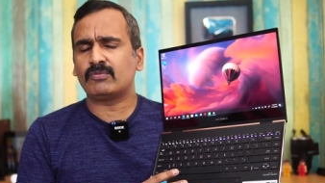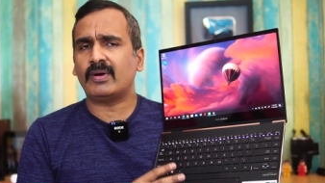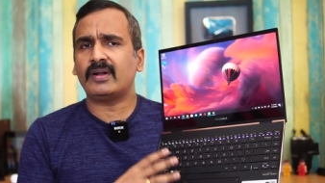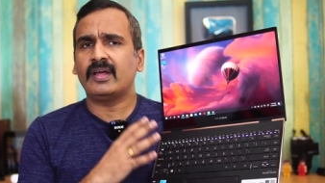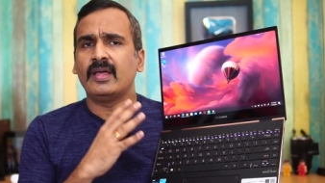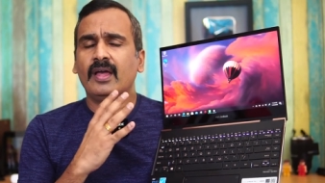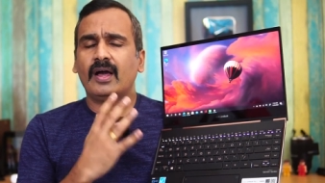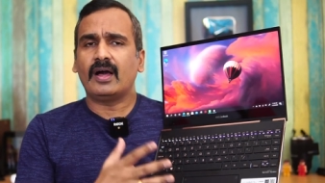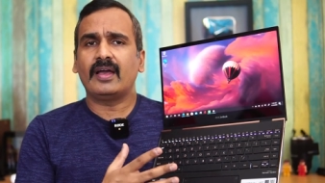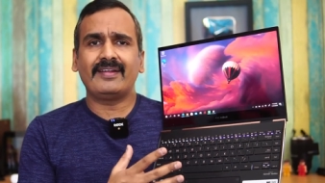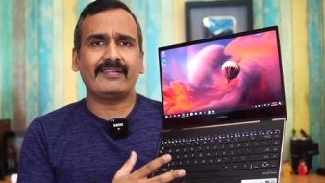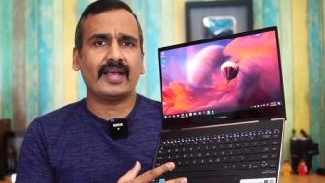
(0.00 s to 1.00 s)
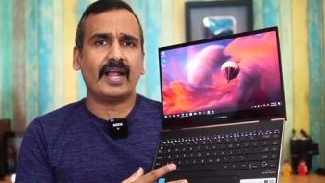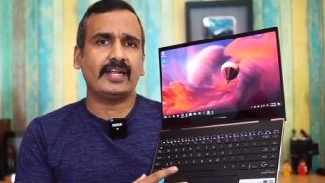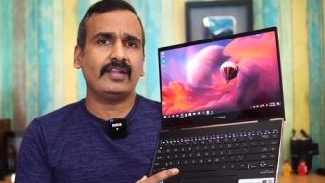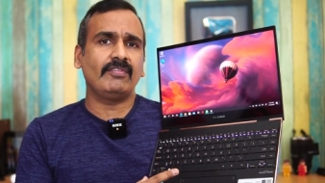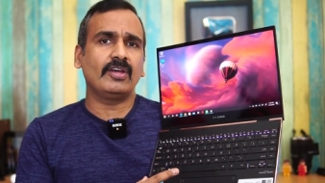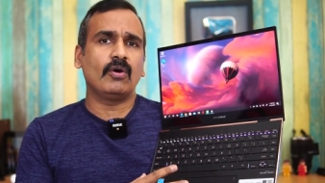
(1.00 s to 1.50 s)
but in
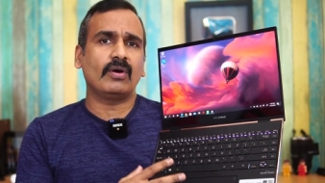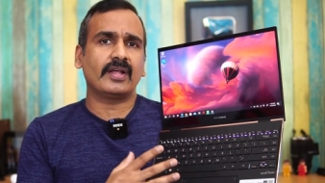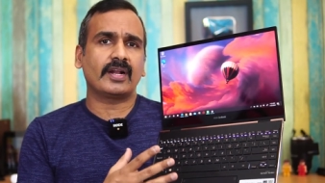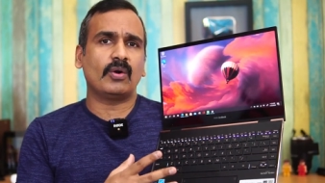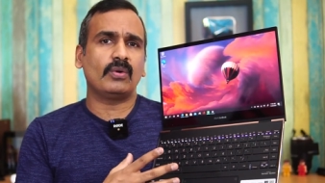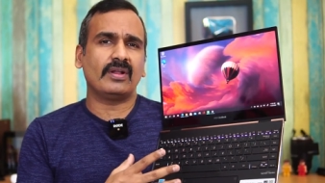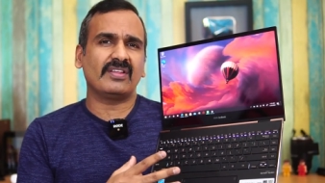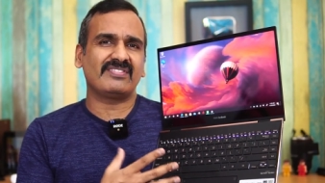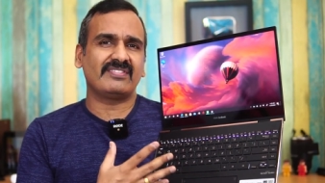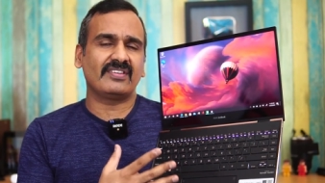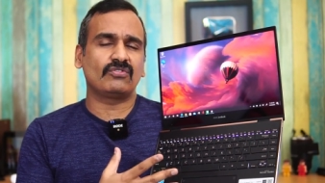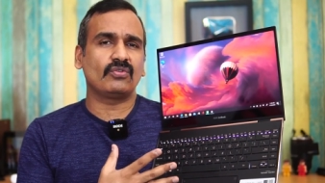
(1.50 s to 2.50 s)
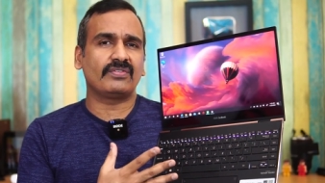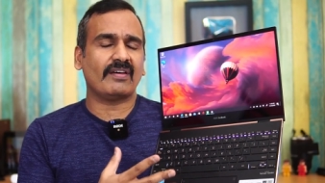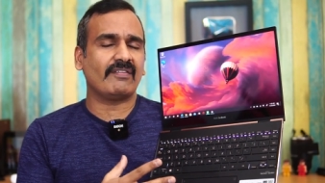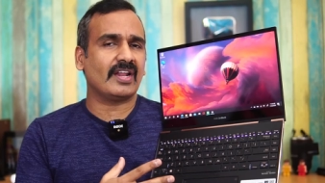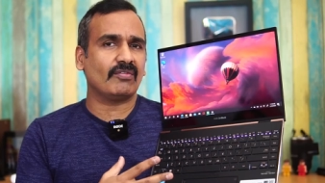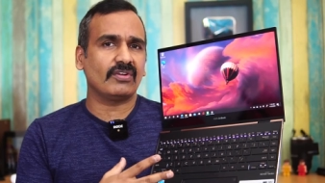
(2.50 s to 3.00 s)
reality we got around 6 to
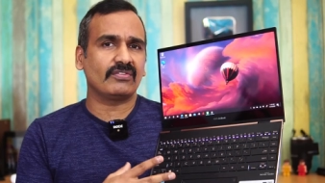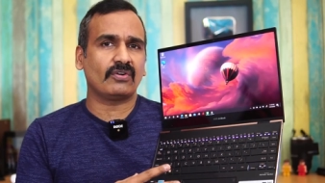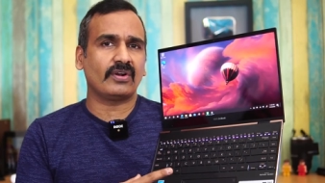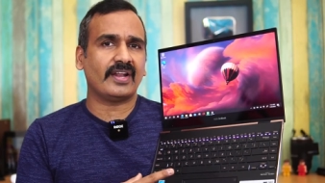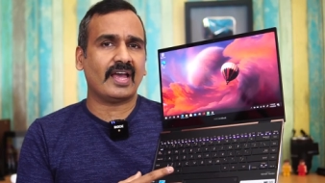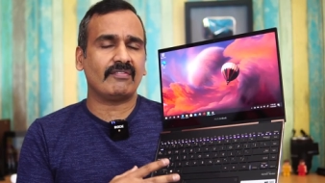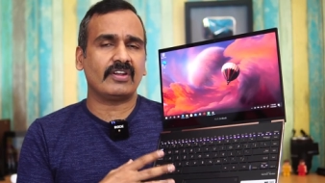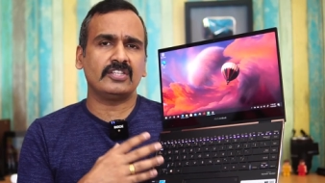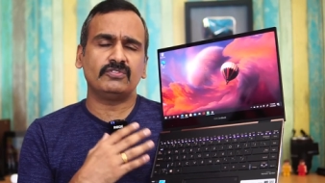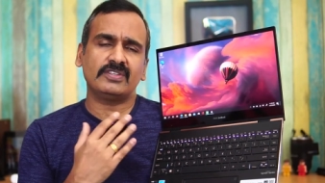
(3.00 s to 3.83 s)
7 hours on an average,